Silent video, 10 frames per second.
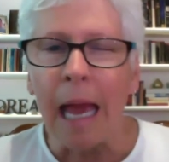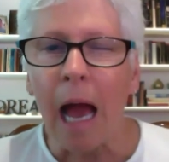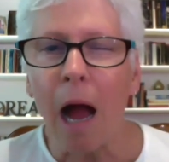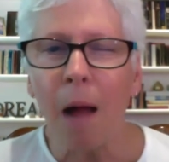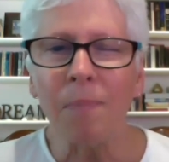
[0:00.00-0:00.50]

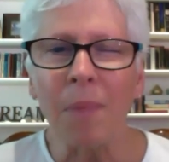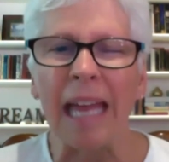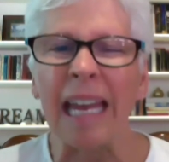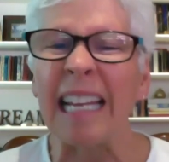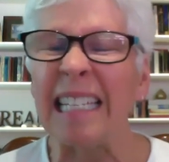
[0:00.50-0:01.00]
And
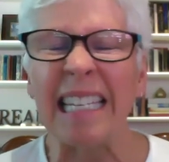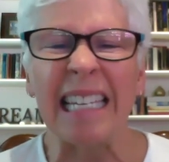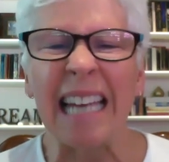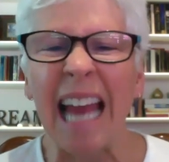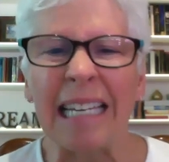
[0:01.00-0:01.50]
I
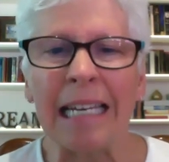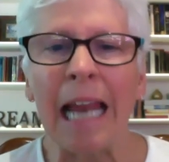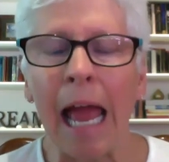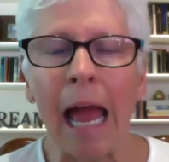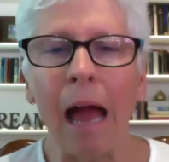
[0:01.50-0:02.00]
didn't
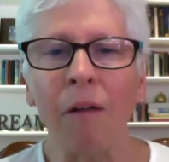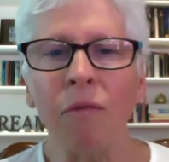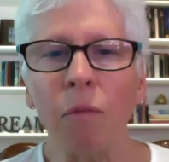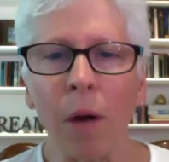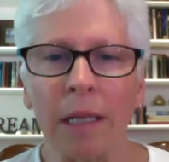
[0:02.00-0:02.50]
have
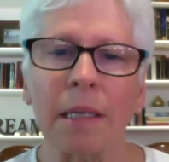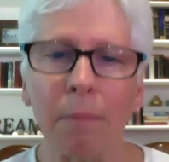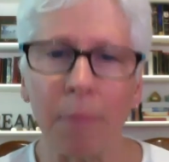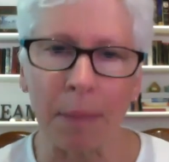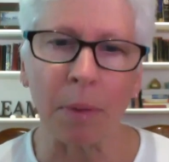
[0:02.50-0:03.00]
what some
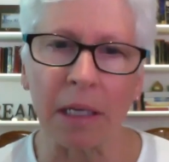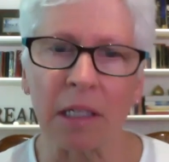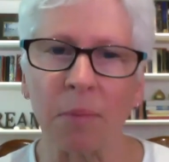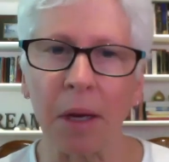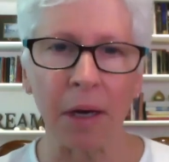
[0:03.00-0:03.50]
people
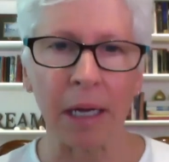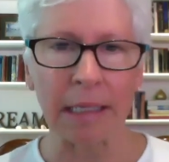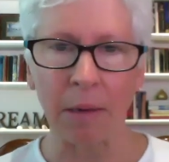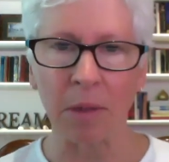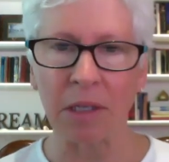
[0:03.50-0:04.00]
experience.
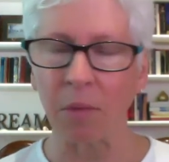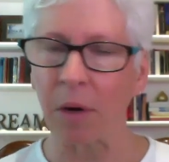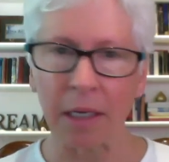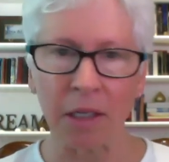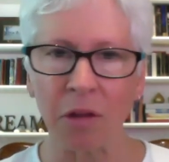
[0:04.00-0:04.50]
I wasn't
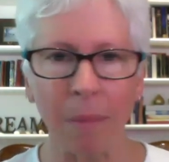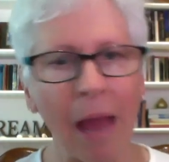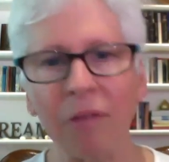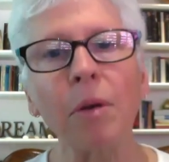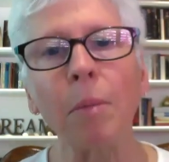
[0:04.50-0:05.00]
running to the
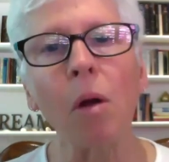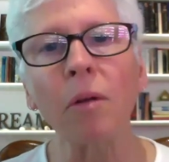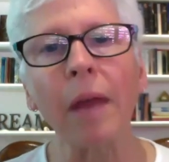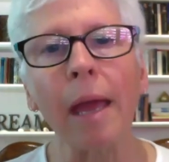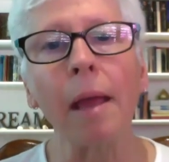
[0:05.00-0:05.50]
bathroom all
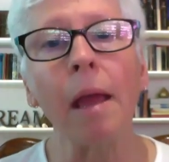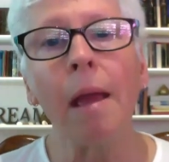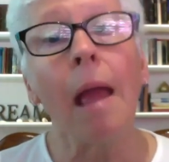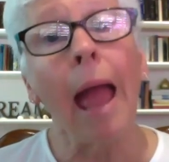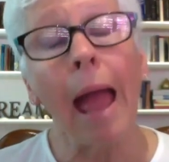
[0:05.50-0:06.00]
day.
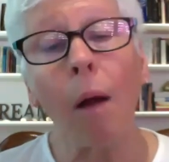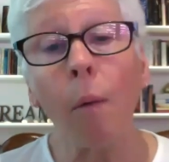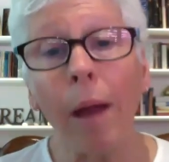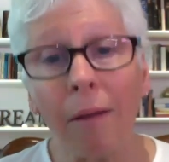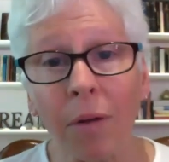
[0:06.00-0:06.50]

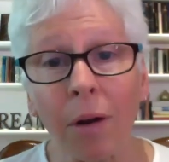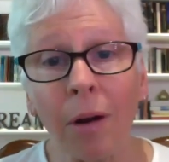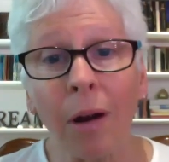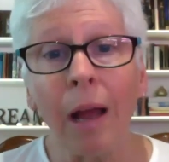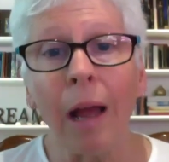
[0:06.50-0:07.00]
However,
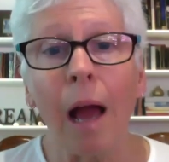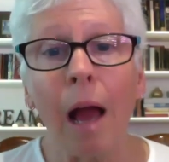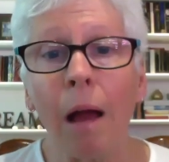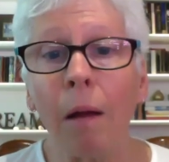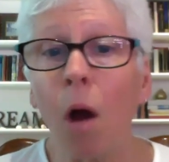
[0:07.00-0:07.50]

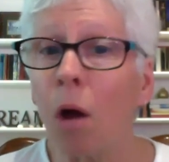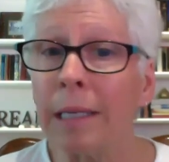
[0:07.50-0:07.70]
on